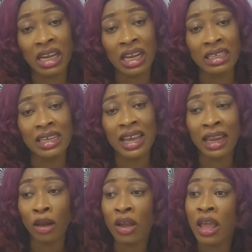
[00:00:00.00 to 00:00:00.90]
Land that
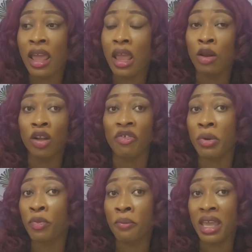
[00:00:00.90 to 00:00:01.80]
a lot of
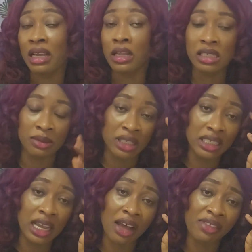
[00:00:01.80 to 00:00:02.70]
people make this
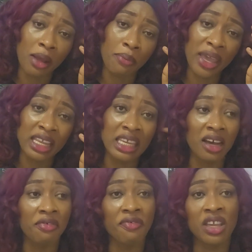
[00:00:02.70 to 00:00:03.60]
mistake. After paying
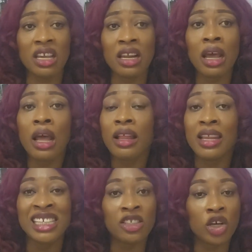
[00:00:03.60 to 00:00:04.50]
their fee,
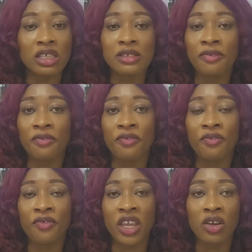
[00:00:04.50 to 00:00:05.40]
they just
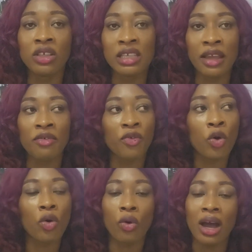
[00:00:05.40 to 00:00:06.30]
feel
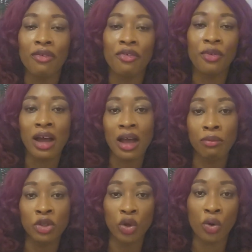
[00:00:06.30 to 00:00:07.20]

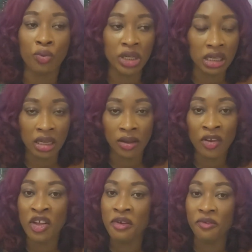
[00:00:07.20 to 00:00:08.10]
I'm done with the
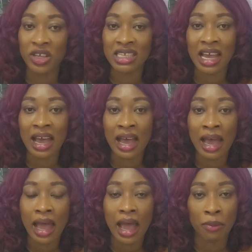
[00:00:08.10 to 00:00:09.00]

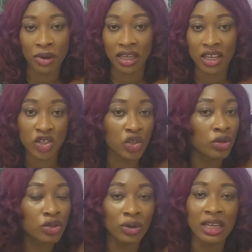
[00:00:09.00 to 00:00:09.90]
visa
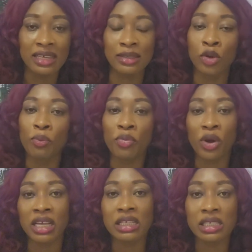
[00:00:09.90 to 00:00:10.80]
application, so there's no
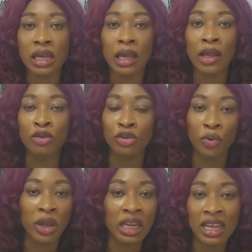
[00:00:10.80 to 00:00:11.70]
point
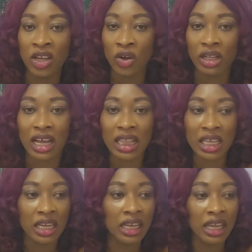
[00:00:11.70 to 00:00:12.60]
doing any other
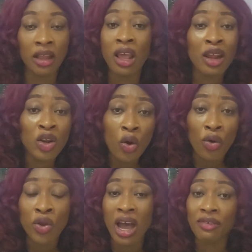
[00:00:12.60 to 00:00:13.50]
thing again.
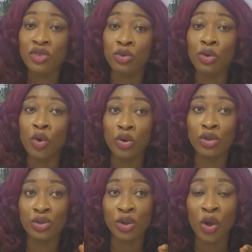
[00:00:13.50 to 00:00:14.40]
No, you have to go
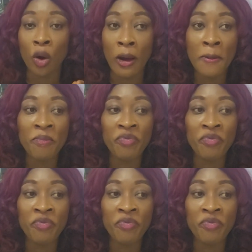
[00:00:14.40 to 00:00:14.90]
to your